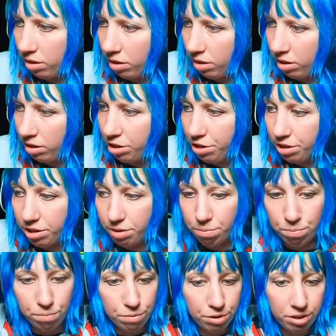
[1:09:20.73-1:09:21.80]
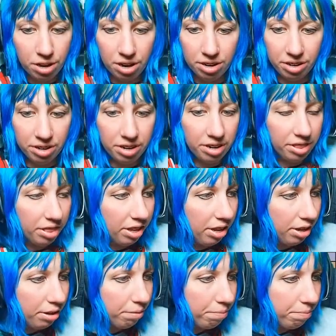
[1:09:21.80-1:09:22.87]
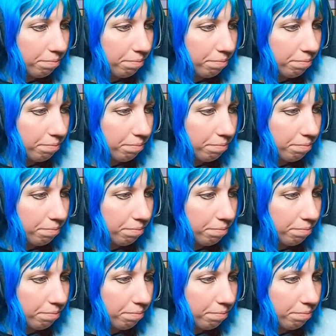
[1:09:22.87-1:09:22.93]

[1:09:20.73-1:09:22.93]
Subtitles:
Yeah, just kind of did that.